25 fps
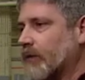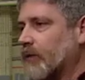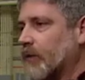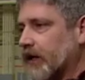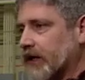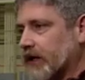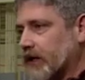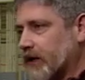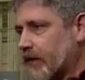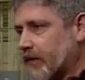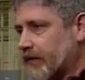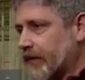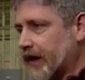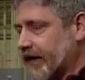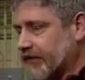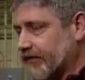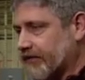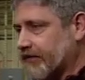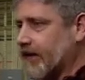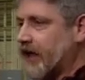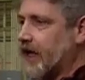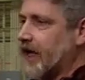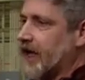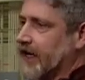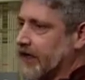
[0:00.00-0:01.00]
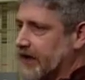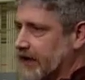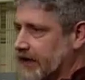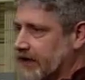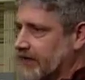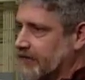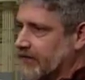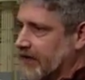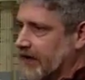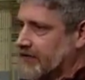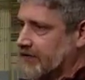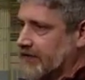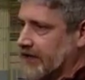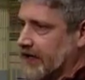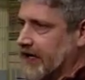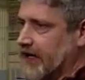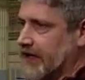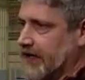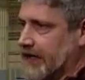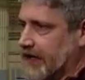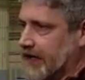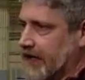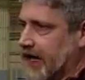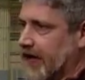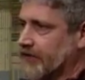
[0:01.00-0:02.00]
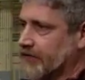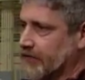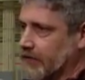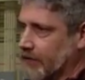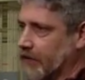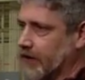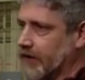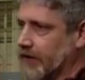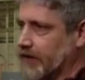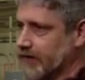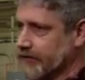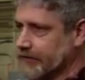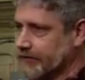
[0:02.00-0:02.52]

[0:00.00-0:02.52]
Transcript: they want to go about flying and investigating an asteroid.